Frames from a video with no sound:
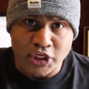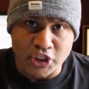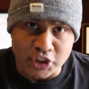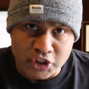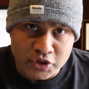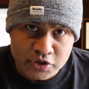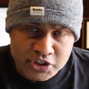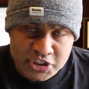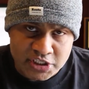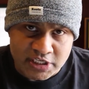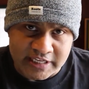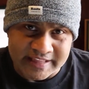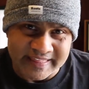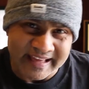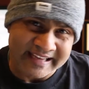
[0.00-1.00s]

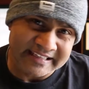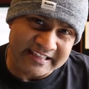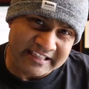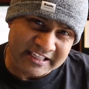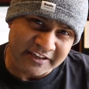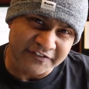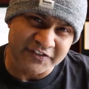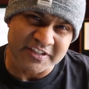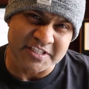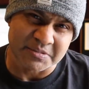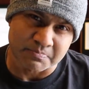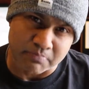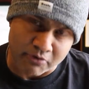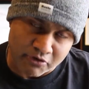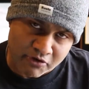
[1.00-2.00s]
Usually that gift is
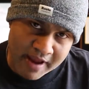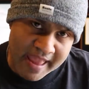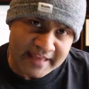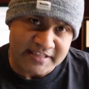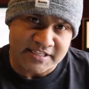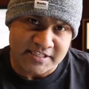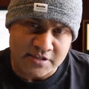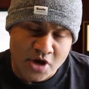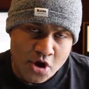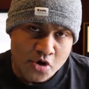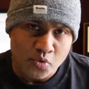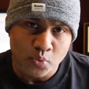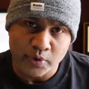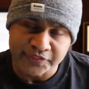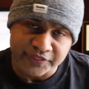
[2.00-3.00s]
branded
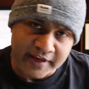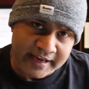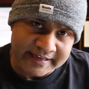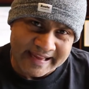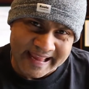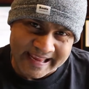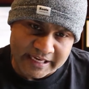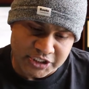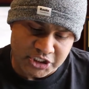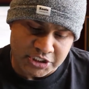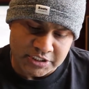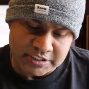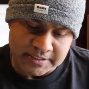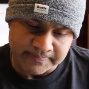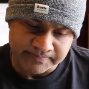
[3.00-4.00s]
with that
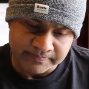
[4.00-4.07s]
agent.